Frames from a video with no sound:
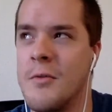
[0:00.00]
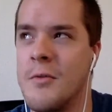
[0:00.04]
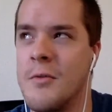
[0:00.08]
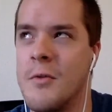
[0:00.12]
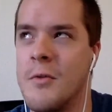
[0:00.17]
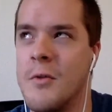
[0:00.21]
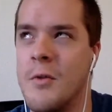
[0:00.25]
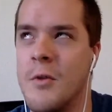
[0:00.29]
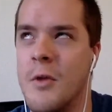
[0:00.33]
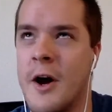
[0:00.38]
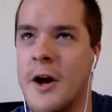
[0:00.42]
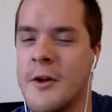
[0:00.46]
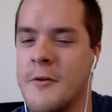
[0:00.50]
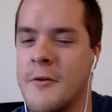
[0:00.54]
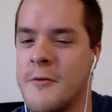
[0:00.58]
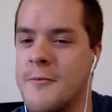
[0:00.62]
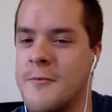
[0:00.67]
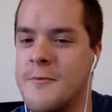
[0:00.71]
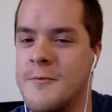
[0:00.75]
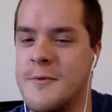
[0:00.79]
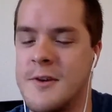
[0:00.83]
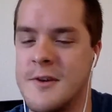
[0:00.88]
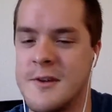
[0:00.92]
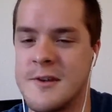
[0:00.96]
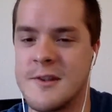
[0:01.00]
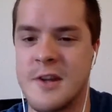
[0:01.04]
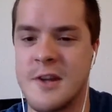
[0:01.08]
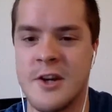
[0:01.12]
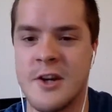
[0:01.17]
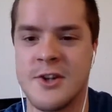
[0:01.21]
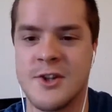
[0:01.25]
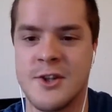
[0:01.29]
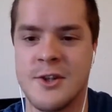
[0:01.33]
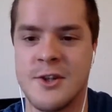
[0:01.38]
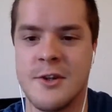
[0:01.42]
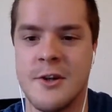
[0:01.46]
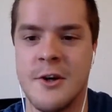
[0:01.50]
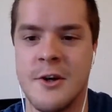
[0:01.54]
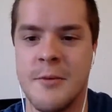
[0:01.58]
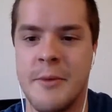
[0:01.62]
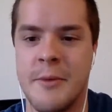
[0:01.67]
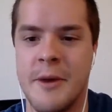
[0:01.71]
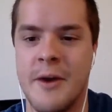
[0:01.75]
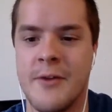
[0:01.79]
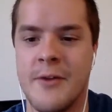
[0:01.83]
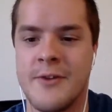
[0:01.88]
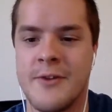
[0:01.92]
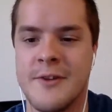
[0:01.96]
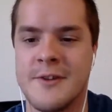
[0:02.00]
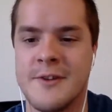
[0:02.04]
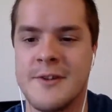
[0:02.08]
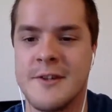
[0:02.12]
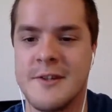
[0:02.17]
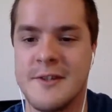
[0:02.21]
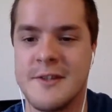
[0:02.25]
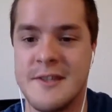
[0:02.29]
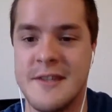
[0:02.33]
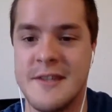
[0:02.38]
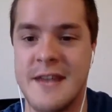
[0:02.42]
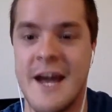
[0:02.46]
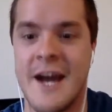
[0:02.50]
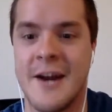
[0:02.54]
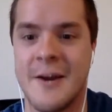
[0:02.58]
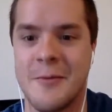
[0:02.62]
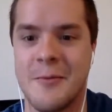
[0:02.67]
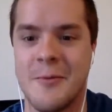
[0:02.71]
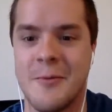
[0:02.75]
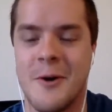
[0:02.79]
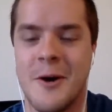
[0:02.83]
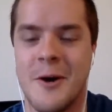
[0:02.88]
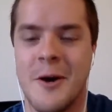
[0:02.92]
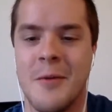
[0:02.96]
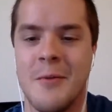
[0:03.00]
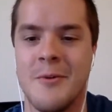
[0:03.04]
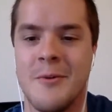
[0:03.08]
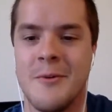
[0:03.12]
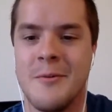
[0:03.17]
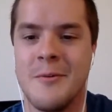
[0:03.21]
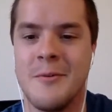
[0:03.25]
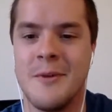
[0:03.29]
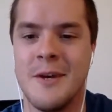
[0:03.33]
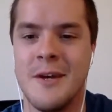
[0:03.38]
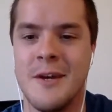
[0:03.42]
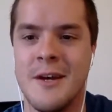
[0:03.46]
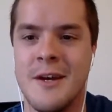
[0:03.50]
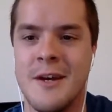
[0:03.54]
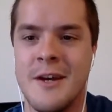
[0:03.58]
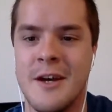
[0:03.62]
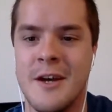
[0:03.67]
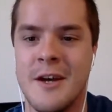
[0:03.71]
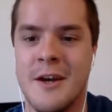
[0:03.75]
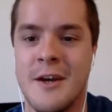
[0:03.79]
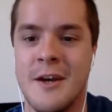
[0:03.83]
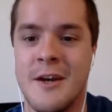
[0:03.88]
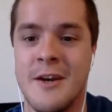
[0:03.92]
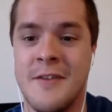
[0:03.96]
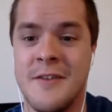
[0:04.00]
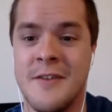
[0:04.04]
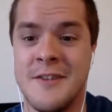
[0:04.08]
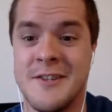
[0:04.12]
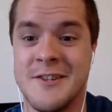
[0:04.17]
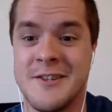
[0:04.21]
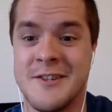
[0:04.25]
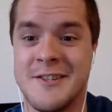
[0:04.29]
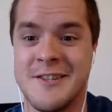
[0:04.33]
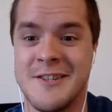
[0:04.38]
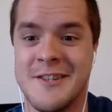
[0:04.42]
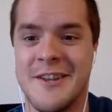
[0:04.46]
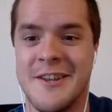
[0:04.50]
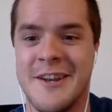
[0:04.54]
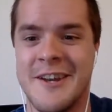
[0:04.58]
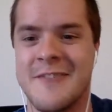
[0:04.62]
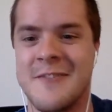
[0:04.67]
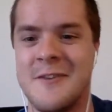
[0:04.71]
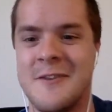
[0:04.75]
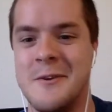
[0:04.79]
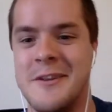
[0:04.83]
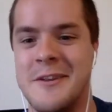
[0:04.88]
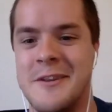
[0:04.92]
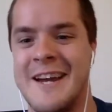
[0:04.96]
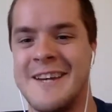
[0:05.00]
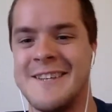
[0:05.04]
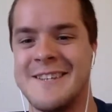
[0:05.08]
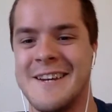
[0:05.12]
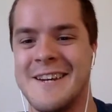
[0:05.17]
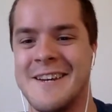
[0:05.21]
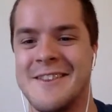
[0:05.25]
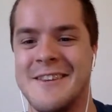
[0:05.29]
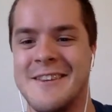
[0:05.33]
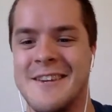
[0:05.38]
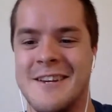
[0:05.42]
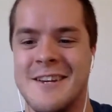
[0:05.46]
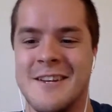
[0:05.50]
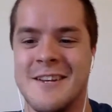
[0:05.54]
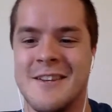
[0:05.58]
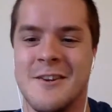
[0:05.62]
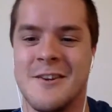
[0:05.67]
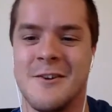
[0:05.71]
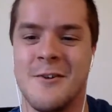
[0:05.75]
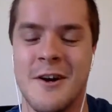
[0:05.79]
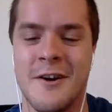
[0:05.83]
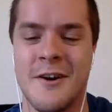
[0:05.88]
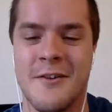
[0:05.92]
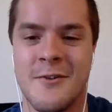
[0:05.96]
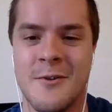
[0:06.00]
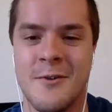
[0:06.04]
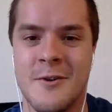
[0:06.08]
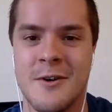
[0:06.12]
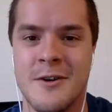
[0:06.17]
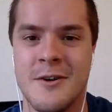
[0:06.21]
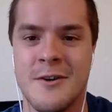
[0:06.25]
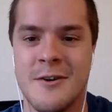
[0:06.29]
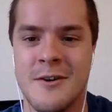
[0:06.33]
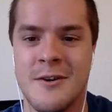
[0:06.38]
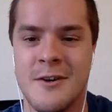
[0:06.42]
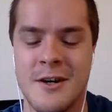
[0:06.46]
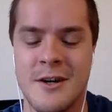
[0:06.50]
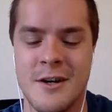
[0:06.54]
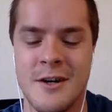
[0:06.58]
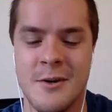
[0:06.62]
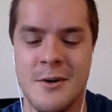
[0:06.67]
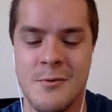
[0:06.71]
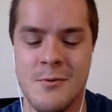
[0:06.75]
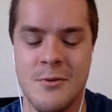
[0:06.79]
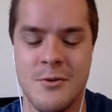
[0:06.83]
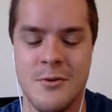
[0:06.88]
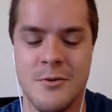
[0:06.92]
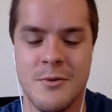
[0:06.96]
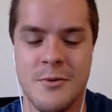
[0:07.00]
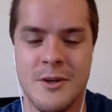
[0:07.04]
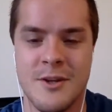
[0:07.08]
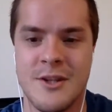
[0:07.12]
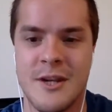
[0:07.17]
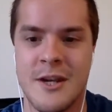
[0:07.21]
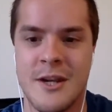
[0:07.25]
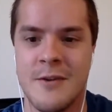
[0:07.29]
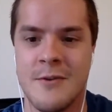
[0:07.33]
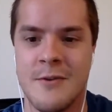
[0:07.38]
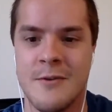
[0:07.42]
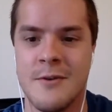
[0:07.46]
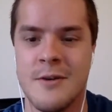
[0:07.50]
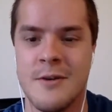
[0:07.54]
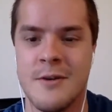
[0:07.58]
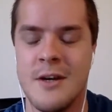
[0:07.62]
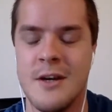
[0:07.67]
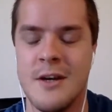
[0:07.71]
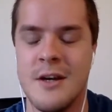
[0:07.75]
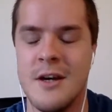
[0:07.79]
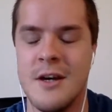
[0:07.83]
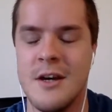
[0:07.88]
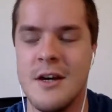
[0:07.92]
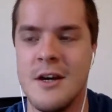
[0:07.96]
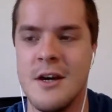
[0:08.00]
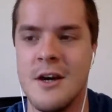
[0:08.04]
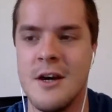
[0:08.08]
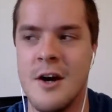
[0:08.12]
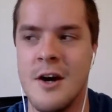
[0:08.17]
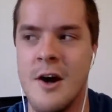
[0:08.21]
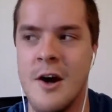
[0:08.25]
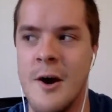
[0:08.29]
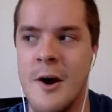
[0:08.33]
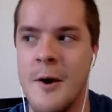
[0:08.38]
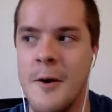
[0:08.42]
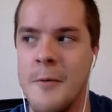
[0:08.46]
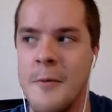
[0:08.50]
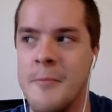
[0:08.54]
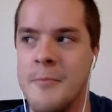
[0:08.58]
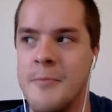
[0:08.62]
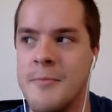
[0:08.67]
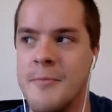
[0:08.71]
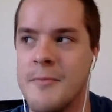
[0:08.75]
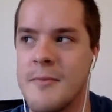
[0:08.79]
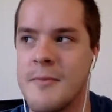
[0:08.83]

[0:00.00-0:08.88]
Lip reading: lot of discussion about this exact problem, even just in the last few days, I think, in the GraphQL Ruby channel. And